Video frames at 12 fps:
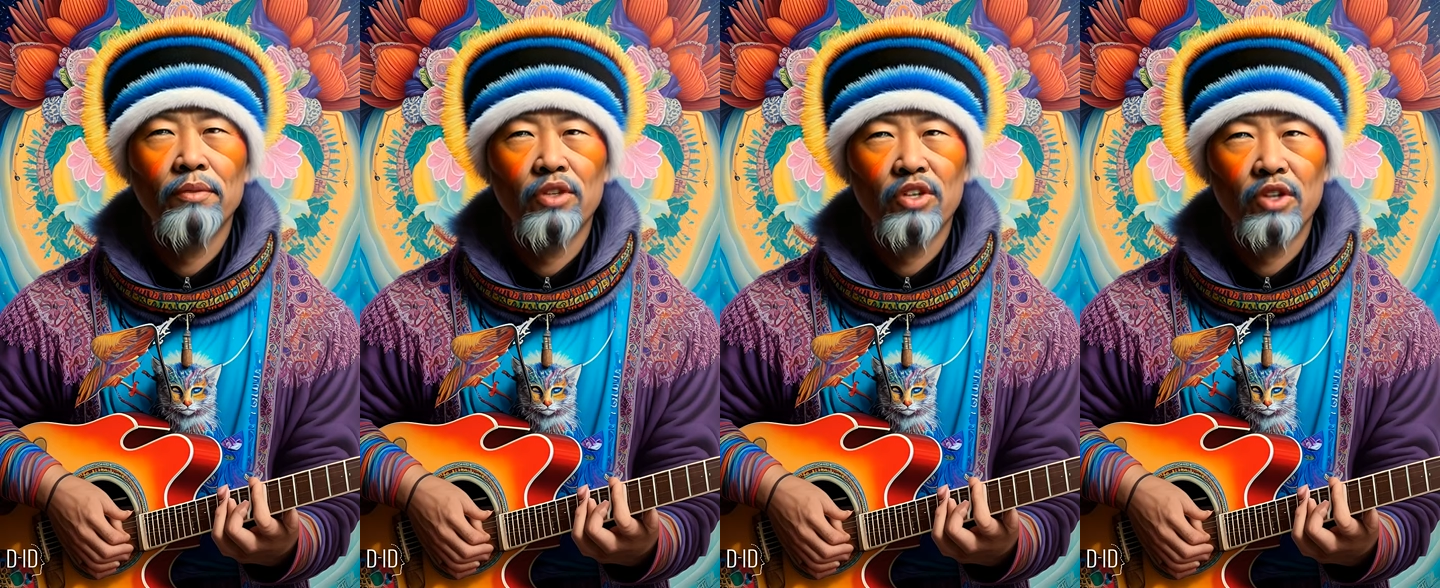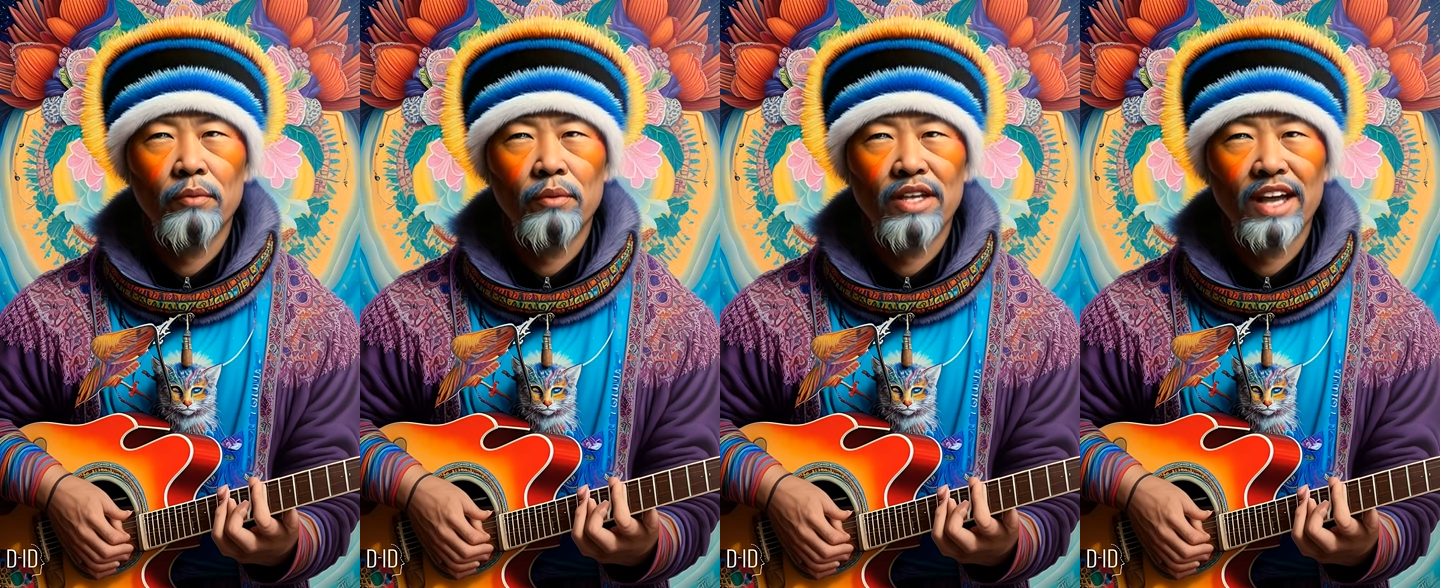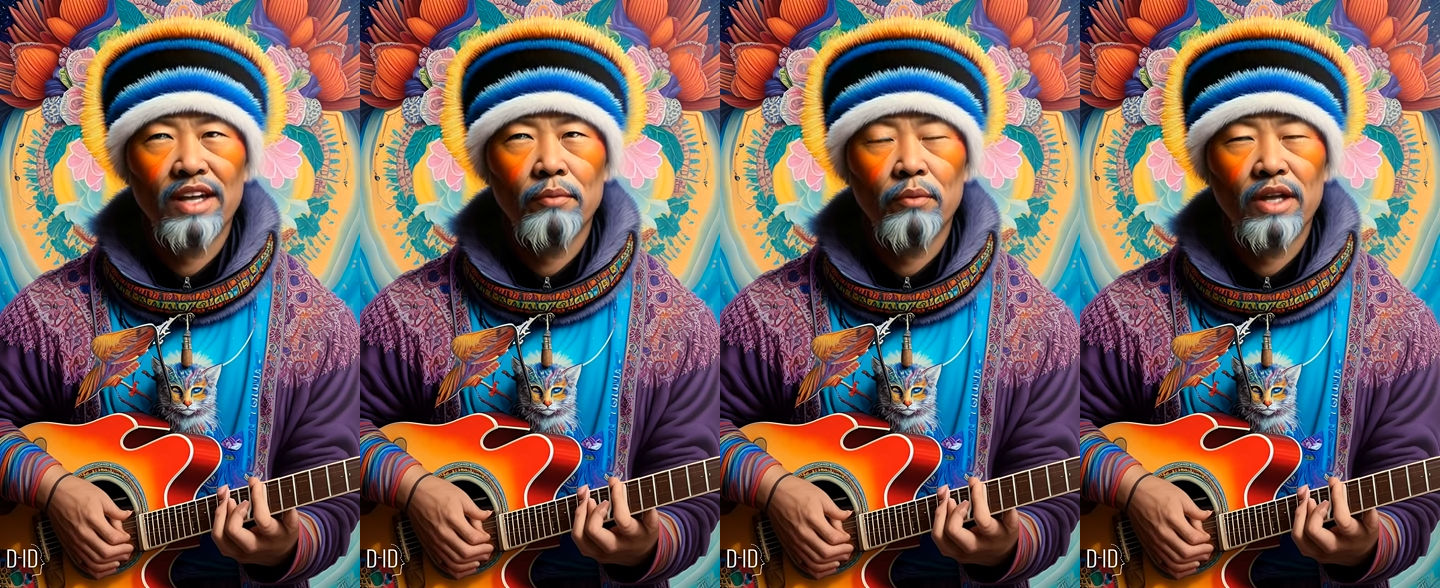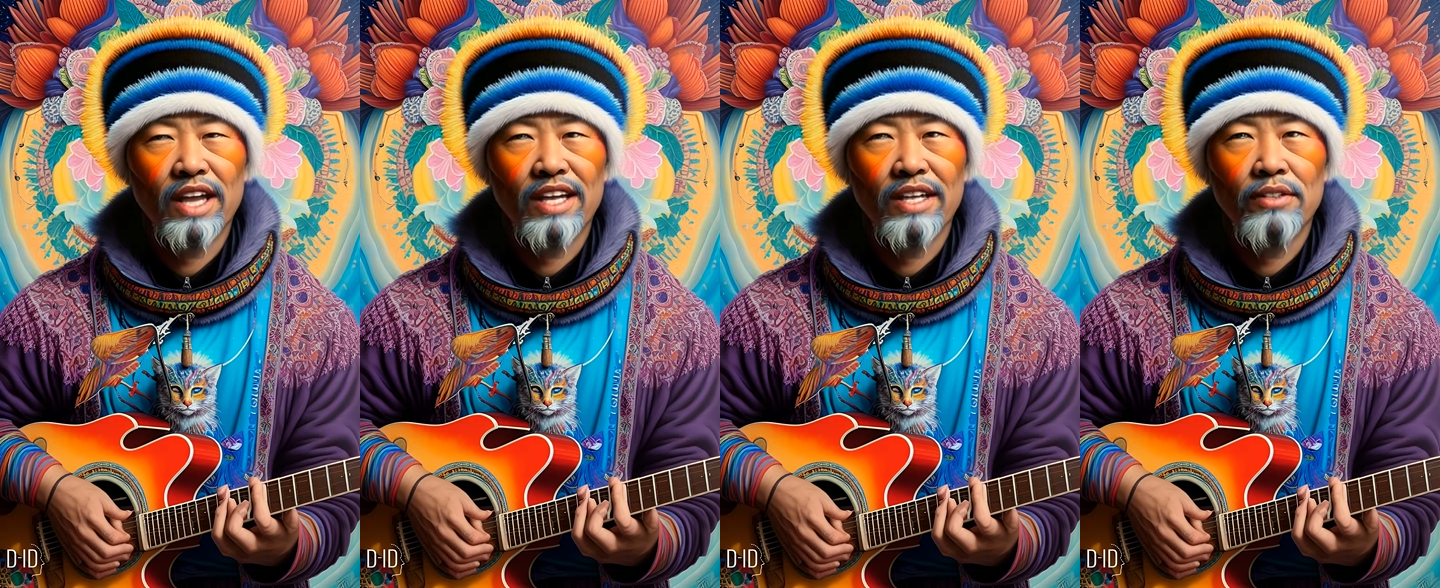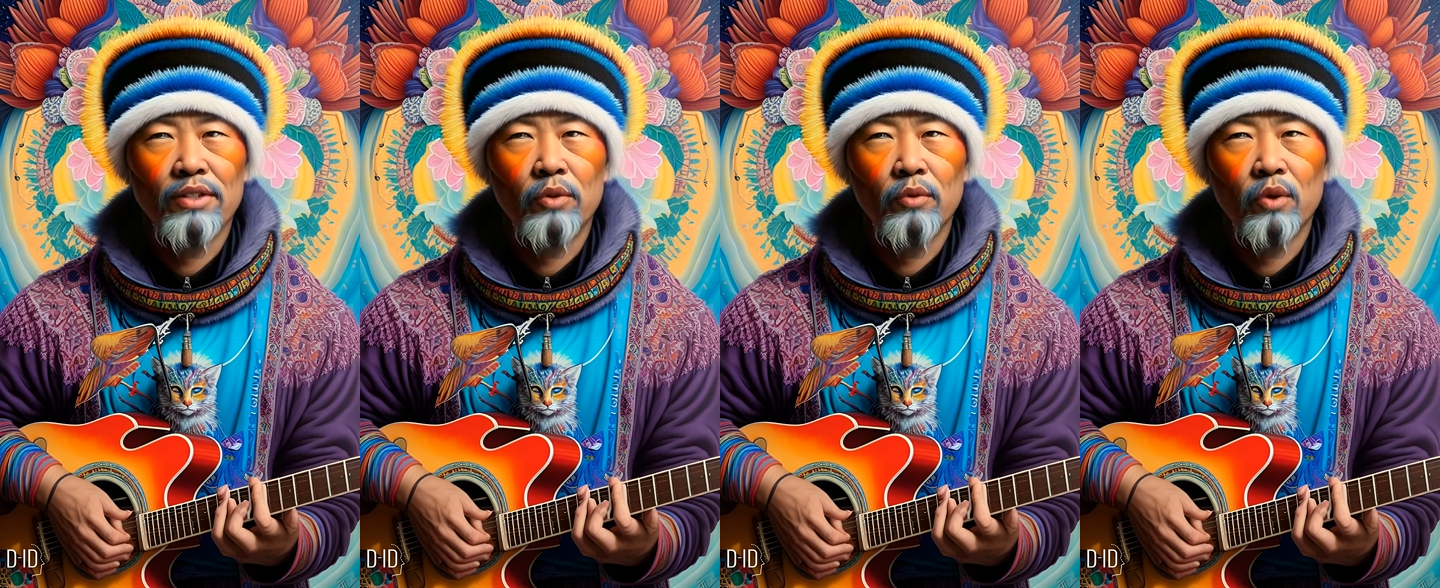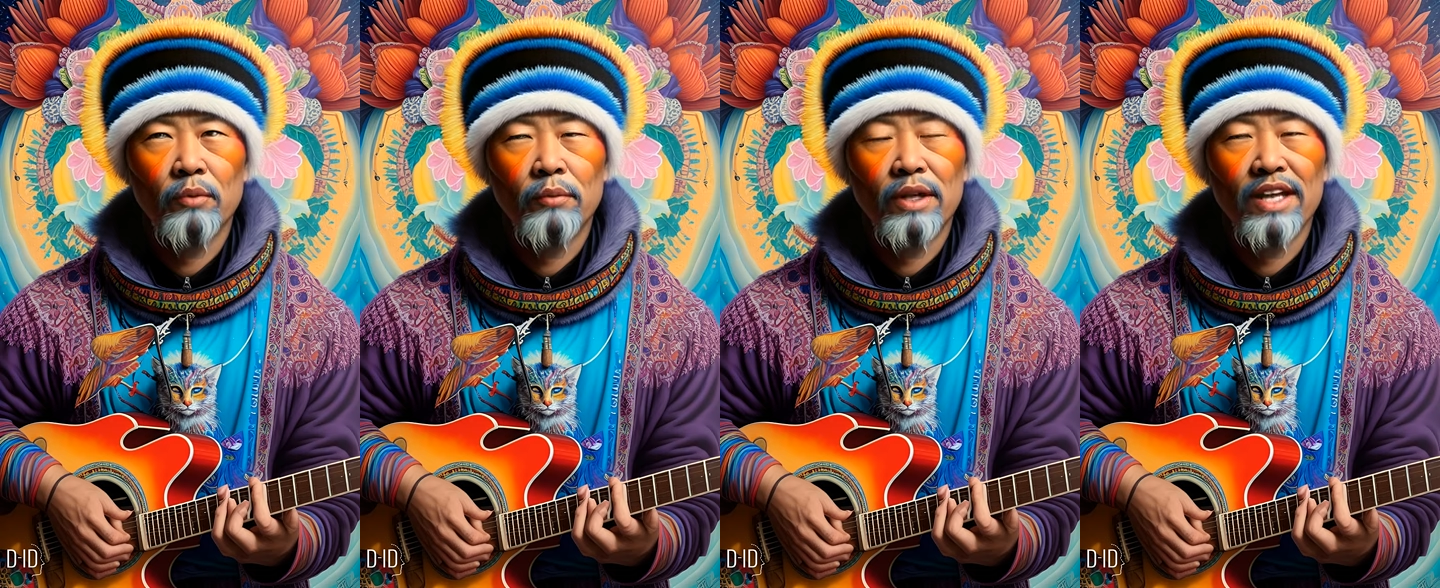She began playing in
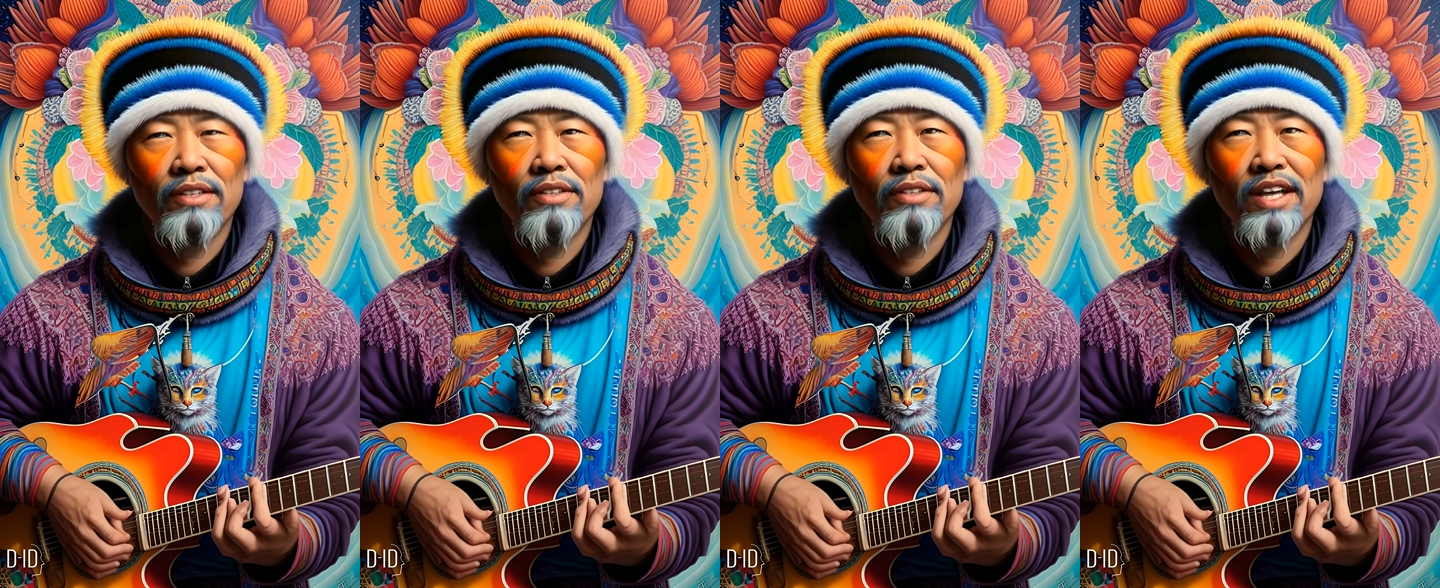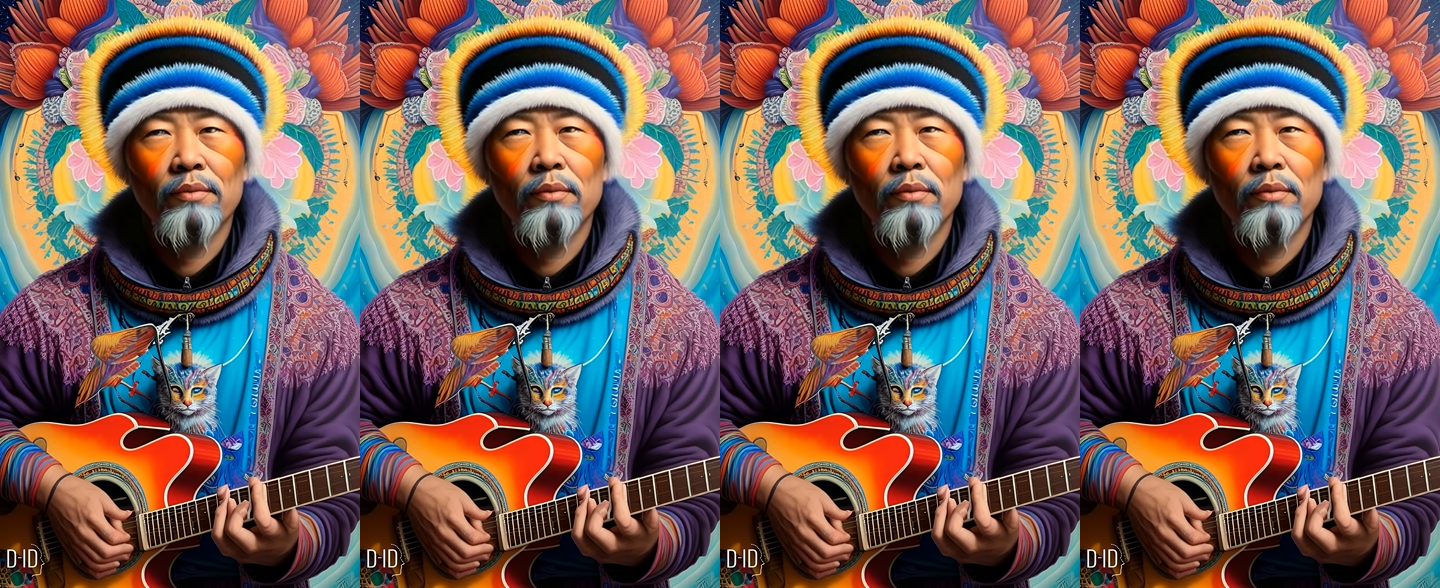local bands